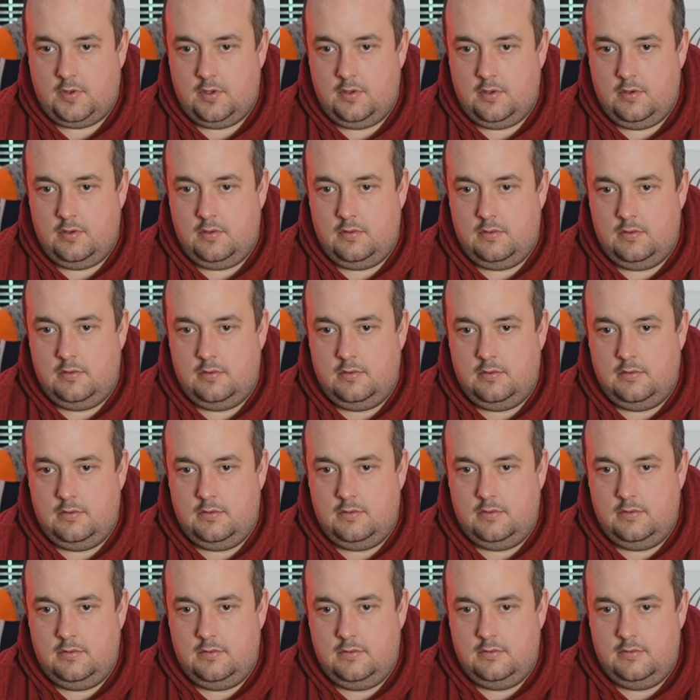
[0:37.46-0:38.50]

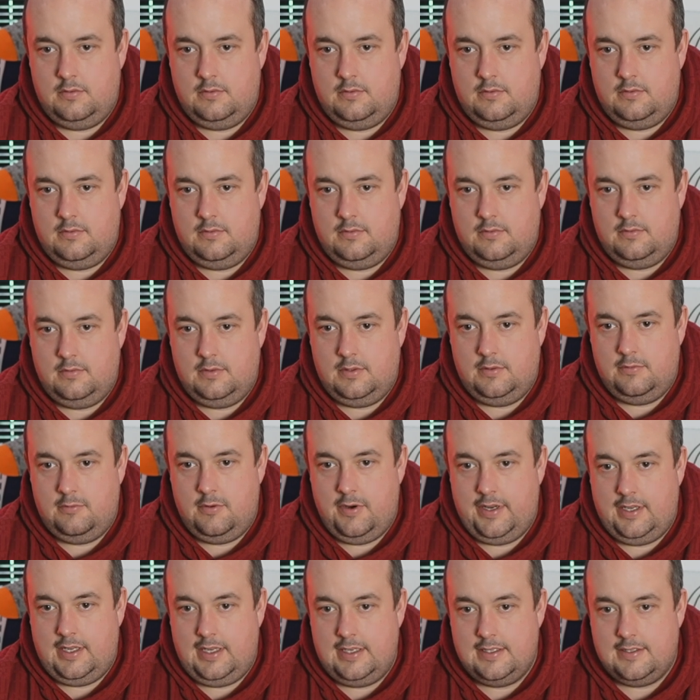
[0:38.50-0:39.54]

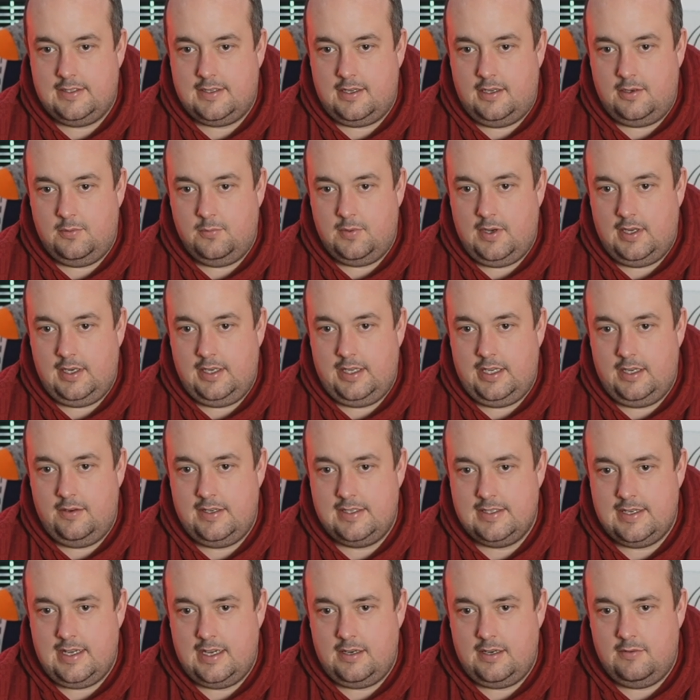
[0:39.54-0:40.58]
Riggy's done well here.
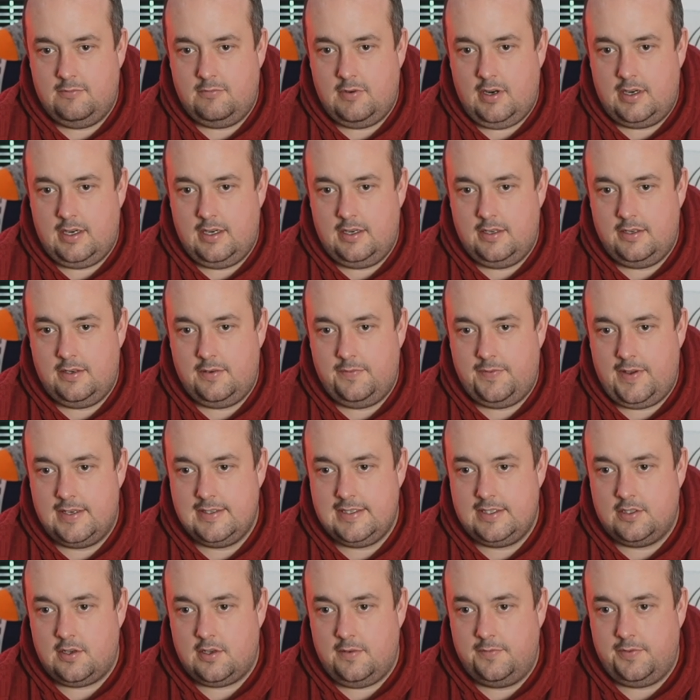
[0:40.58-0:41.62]
He's now running at the defence.
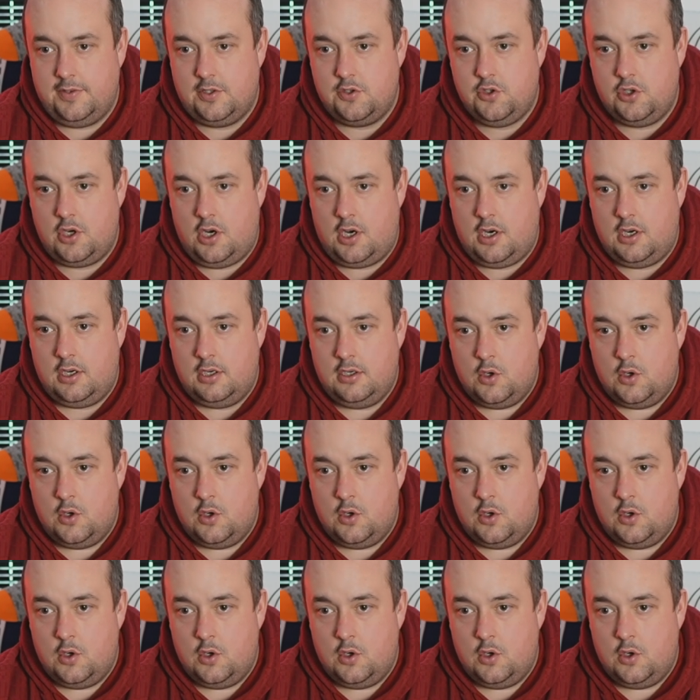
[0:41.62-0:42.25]
He's gone for the shot.